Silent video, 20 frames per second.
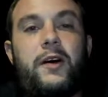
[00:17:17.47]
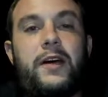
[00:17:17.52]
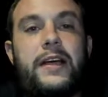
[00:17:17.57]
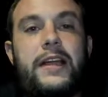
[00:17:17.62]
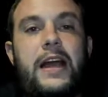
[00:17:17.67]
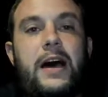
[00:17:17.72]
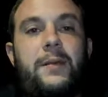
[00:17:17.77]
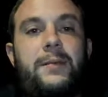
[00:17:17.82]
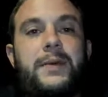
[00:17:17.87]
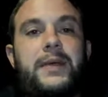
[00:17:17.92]
And
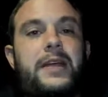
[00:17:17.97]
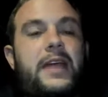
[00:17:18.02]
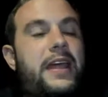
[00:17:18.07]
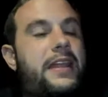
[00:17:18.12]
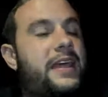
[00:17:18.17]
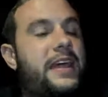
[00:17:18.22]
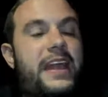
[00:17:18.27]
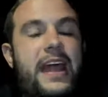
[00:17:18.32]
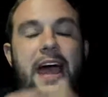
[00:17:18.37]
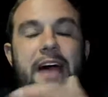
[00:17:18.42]

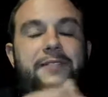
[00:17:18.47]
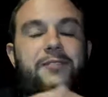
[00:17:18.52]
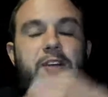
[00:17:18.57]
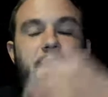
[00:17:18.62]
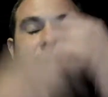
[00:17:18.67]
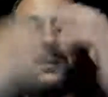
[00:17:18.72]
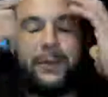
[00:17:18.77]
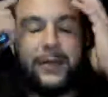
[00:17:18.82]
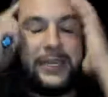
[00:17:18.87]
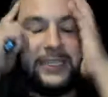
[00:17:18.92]
then after,
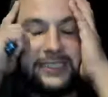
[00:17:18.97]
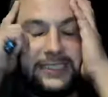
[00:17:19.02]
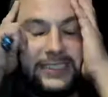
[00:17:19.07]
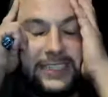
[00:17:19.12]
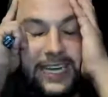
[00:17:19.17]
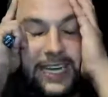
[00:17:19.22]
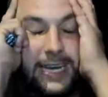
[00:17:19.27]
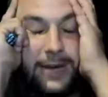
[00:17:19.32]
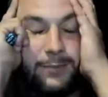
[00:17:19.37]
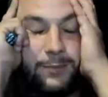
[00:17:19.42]
I'll be like,
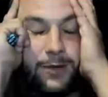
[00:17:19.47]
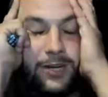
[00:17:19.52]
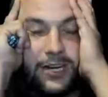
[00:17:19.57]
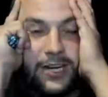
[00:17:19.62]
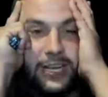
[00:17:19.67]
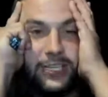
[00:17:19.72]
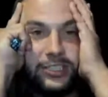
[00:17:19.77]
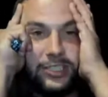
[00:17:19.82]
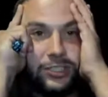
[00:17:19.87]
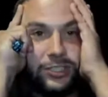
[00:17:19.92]
damn, what did
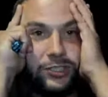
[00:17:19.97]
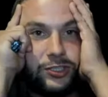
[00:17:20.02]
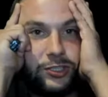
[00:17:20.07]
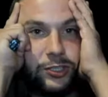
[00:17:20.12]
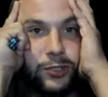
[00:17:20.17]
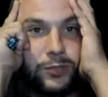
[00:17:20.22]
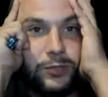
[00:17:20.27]
I just do?